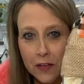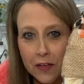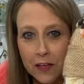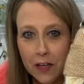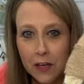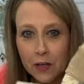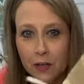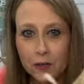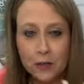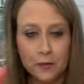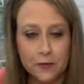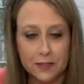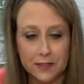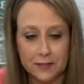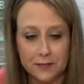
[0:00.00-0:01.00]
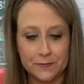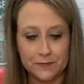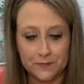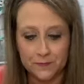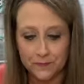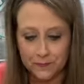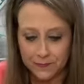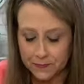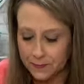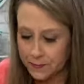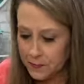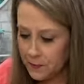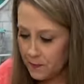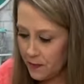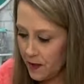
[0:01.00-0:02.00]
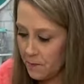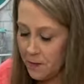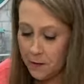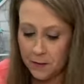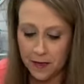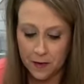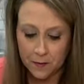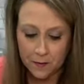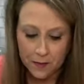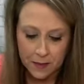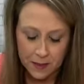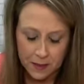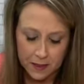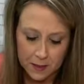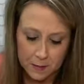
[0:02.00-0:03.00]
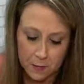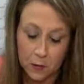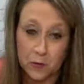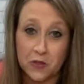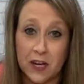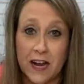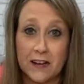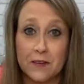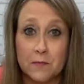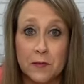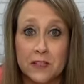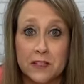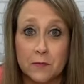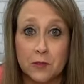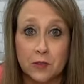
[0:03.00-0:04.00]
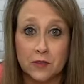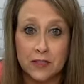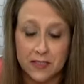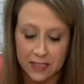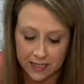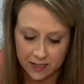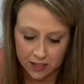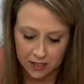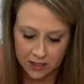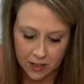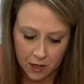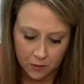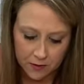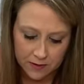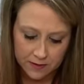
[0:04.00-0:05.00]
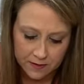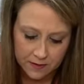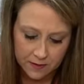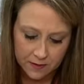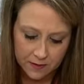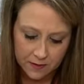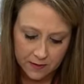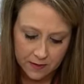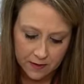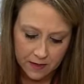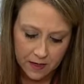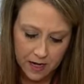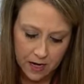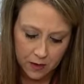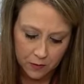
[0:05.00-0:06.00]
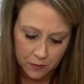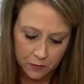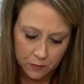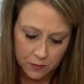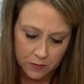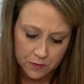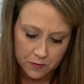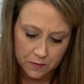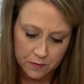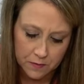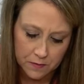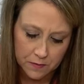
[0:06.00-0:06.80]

Cute. Maybe I'll, I'm gonna try to put some little stitches on his nose.